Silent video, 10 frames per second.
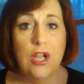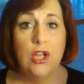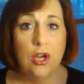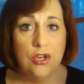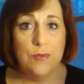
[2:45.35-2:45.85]
a
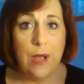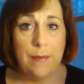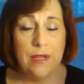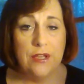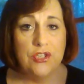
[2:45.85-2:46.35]
large
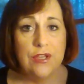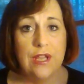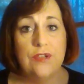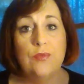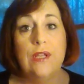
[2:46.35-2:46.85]
population
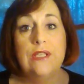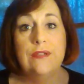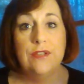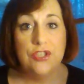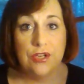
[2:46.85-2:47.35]
that is
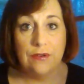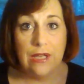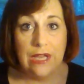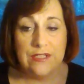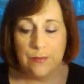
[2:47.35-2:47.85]
relatively
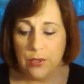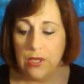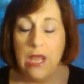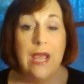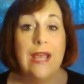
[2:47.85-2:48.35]
generalizable,